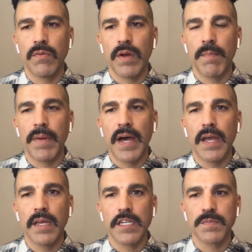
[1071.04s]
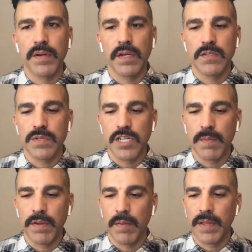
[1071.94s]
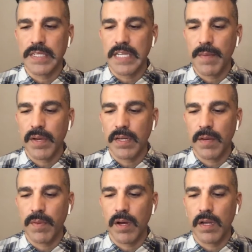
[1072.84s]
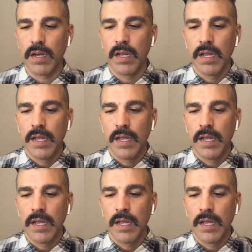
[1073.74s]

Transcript: right, my experience with JPL, by the time I had come on,